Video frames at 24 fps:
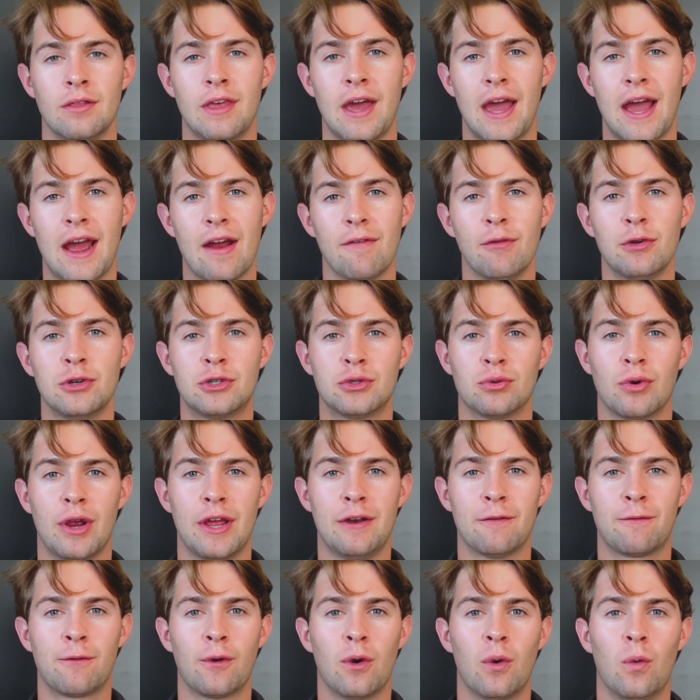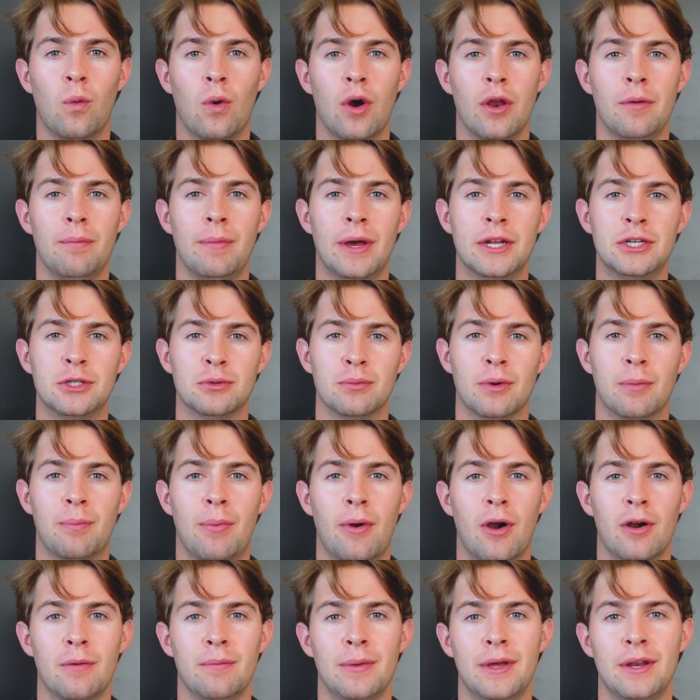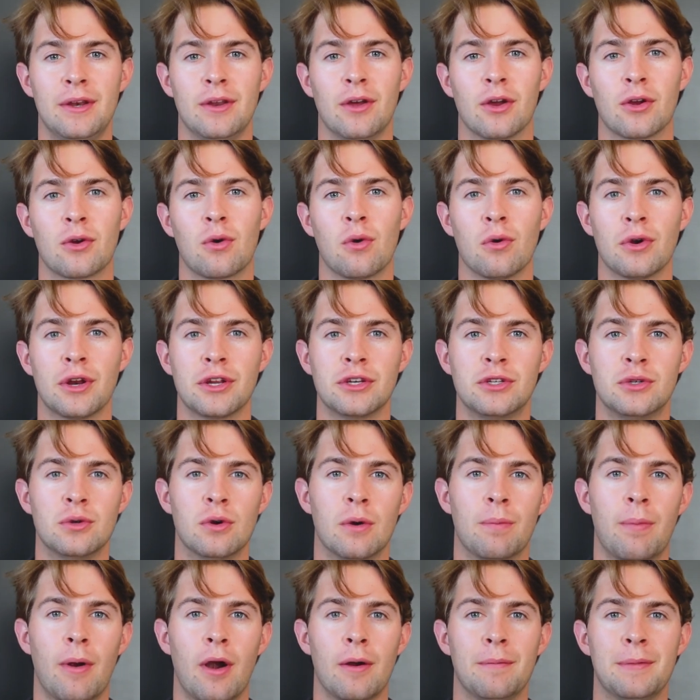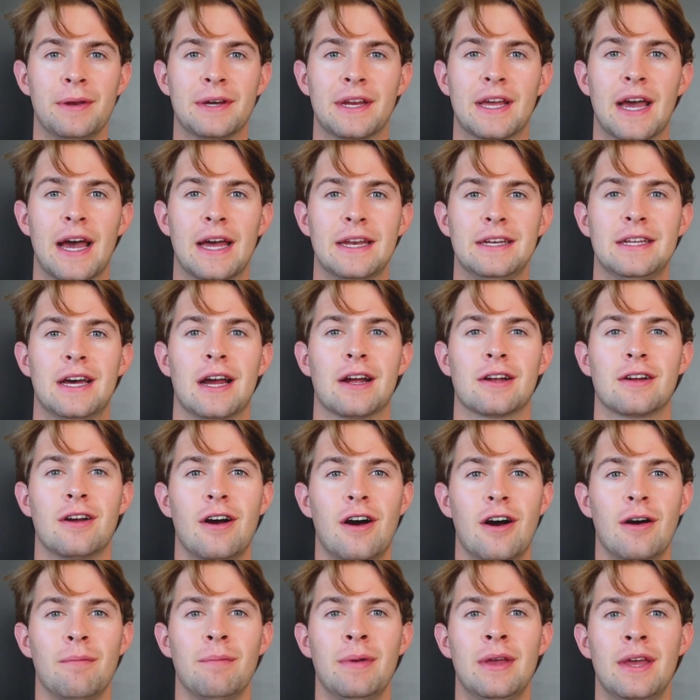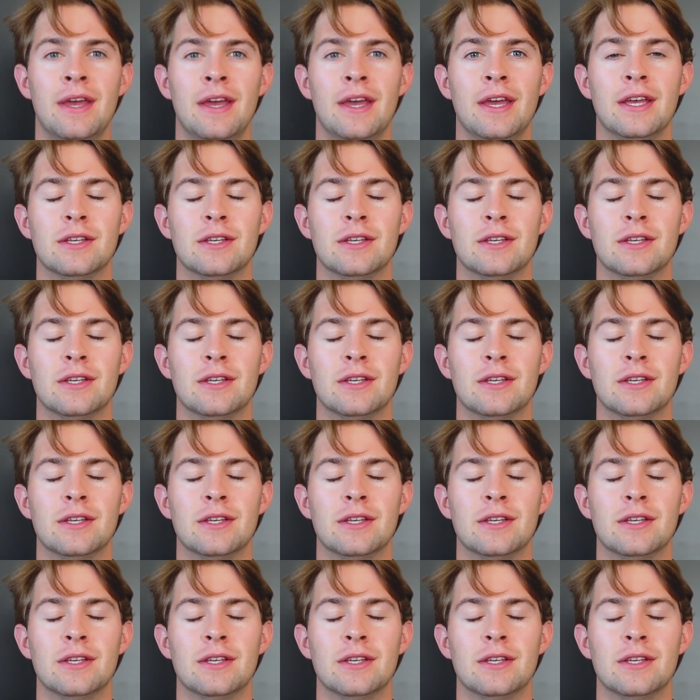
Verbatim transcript: The average rent for a one bedroom apartment according to apartmentguide.com